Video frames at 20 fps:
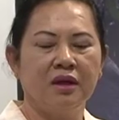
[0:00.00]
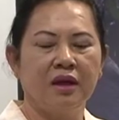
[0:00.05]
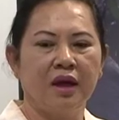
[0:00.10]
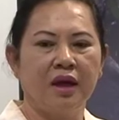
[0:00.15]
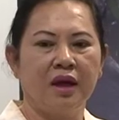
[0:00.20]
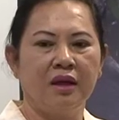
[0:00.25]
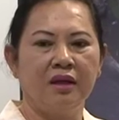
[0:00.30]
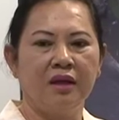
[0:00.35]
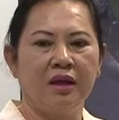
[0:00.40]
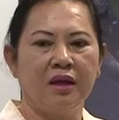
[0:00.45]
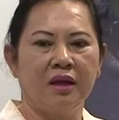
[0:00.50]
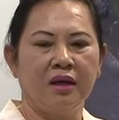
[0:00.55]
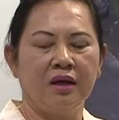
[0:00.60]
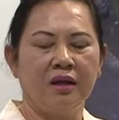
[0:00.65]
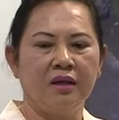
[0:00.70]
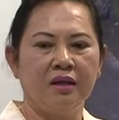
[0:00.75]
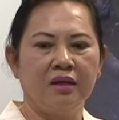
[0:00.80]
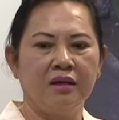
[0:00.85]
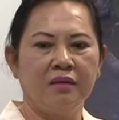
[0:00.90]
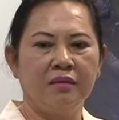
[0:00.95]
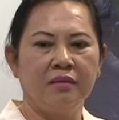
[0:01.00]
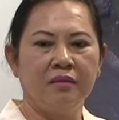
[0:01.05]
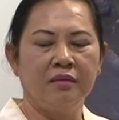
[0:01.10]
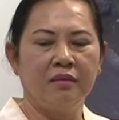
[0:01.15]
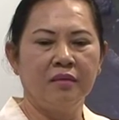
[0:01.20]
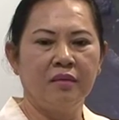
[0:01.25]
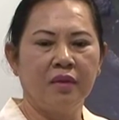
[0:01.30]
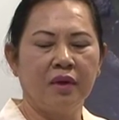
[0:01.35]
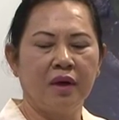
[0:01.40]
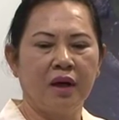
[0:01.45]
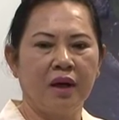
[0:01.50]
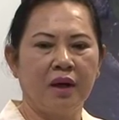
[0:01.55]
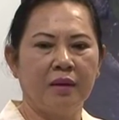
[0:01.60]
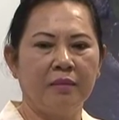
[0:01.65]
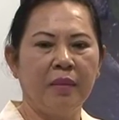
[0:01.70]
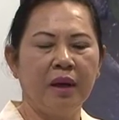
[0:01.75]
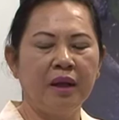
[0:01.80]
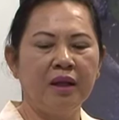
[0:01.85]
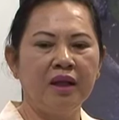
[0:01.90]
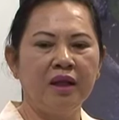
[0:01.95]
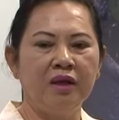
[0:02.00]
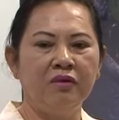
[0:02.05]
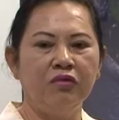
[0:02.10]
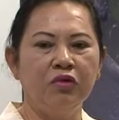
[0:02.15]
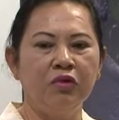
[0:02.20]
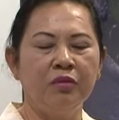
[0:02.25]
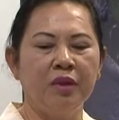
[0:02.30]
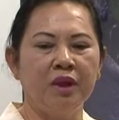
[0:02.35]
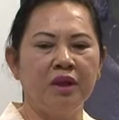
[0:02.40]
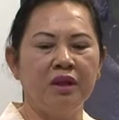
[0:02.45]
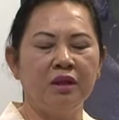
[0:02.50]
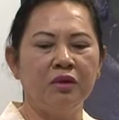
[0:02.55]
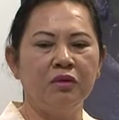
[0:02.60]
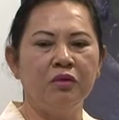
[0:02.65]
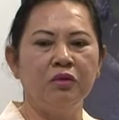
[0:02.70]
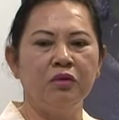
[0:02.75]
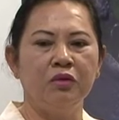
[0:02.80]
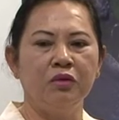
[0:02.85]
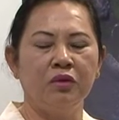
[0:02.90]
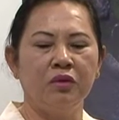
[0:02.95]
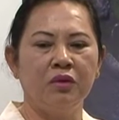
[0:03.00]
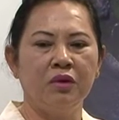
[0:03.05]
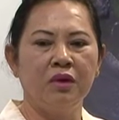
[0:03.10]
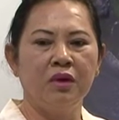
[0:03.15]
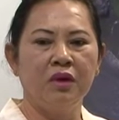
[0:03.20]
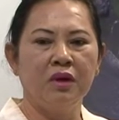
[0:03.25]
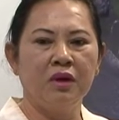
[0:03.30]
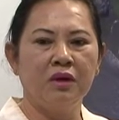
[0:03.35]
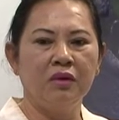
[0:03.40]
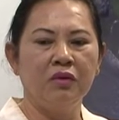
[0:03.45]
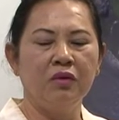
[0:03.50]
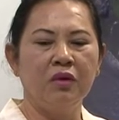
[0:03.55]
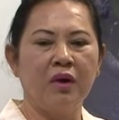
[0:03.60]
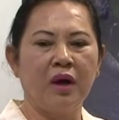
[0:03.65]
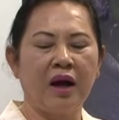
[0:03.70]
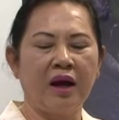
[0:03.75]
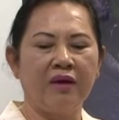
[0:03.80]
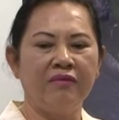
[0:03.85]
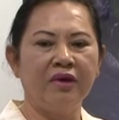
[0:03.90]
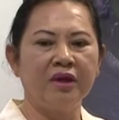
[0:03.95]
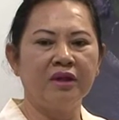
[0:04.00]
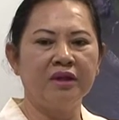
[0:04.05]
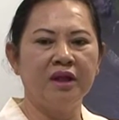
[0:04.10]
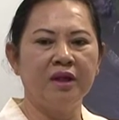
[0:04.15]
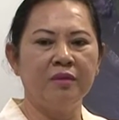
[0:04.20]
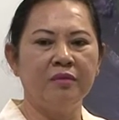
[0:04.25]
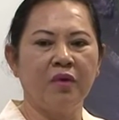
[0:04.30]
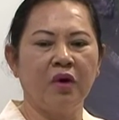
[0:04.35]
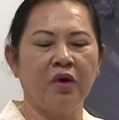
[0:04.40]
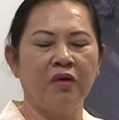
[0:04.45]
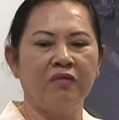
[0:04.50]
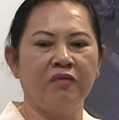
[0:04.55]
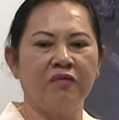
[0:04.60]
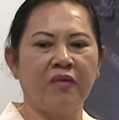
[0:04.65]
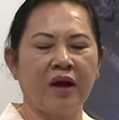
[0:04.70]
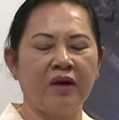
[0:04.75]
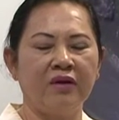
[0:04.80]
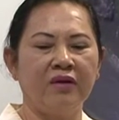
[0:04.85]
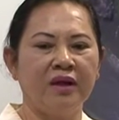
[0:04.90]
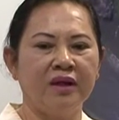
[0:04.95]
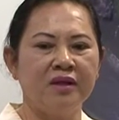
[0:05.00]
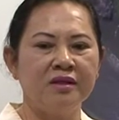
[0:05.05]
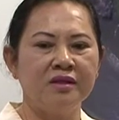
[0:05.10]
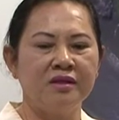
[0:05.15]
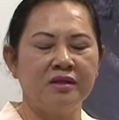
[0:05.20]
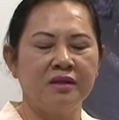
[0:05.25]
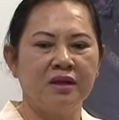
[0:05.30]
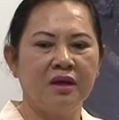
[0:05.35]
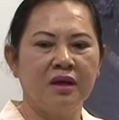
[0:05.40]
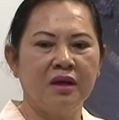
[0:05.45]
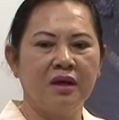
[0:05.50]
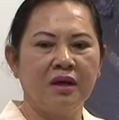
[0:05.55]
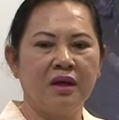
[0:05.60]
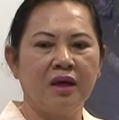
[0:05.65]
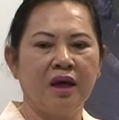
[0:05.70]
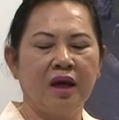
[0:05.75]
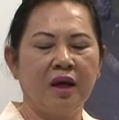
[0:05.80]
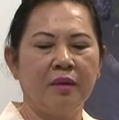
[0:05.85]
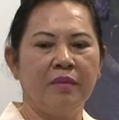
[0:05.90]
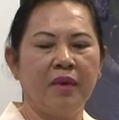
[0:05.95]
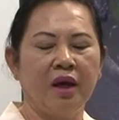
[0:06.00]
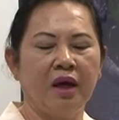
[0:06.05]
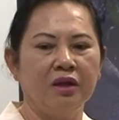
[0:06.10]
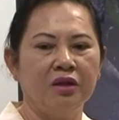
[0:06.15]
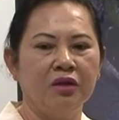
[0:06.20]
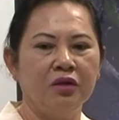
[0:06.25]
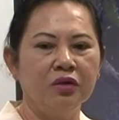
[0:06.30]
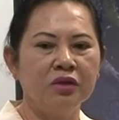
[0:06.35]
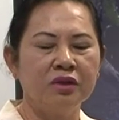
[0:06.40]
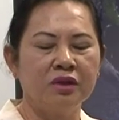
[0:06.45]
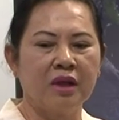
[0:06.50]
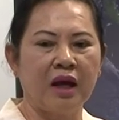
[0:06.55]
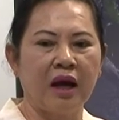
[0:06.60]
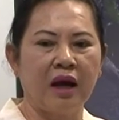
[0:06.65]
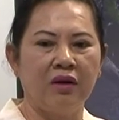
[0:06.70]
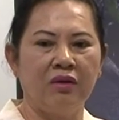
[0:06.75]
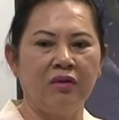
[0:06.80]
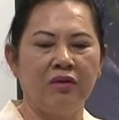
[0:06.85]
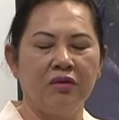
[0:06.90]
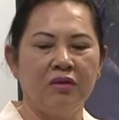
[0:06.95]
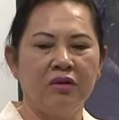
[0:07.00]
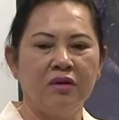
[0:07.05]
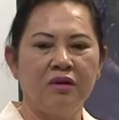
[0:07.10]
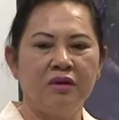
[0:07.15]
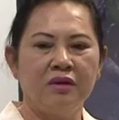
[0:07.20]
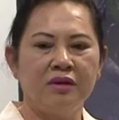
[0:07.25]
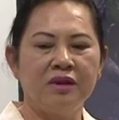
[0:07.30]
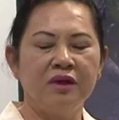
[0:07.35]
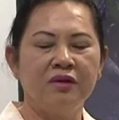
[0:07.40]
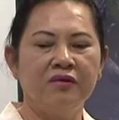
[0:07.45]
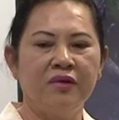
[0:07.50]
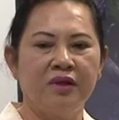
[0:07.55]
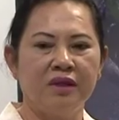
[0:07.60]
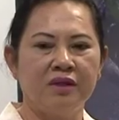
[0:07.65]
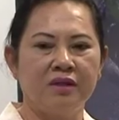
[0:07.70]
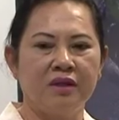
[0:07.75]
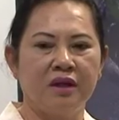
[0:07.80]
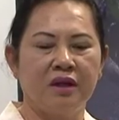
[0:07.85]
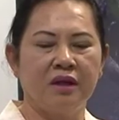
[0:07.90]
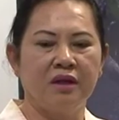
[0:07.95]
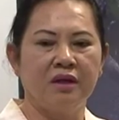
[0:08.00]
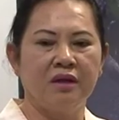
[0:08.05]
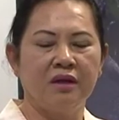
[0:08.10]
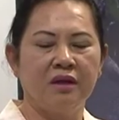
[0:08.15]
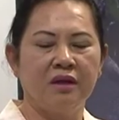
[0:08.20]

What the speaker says: And many women who are victims of violence came and used our service a